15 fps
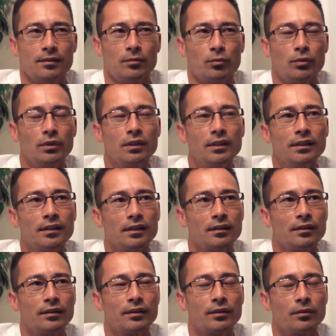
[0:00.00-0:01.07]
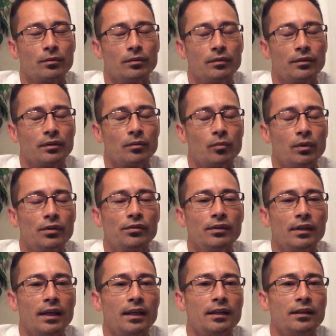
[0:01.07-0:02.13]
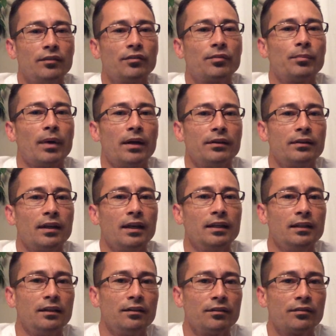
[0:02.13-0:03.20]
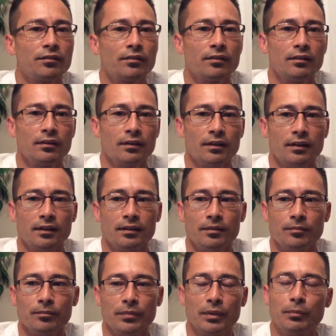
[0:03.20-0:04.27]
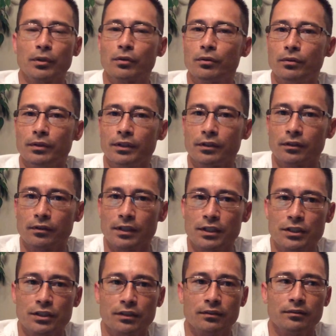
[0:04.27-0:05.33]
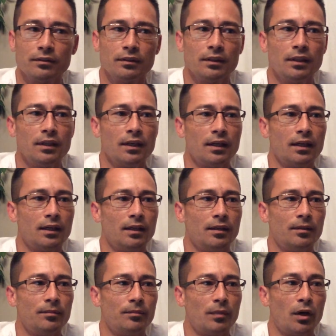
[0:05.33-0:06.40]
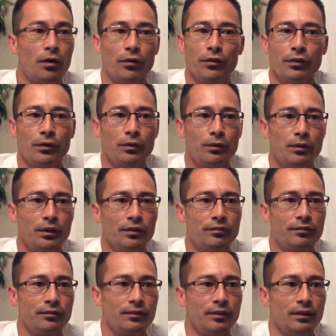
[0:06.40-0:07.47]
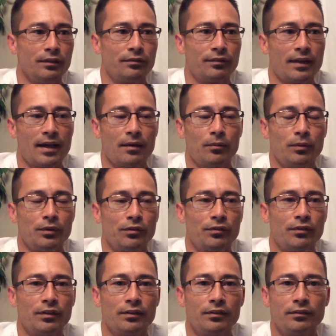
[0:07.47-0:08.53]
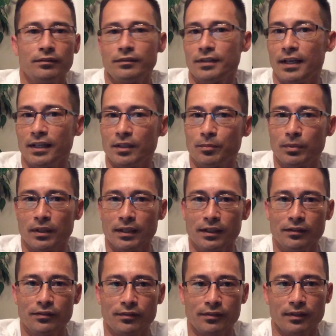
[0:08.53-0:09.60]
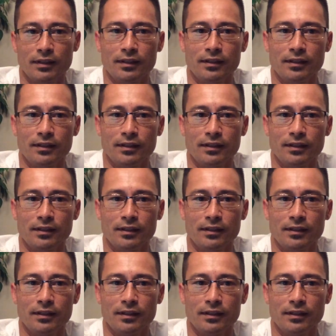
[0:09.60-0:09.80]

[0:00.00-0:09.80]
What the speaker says: really there wasn't any spontaneous biblical integration, although if that was to take place,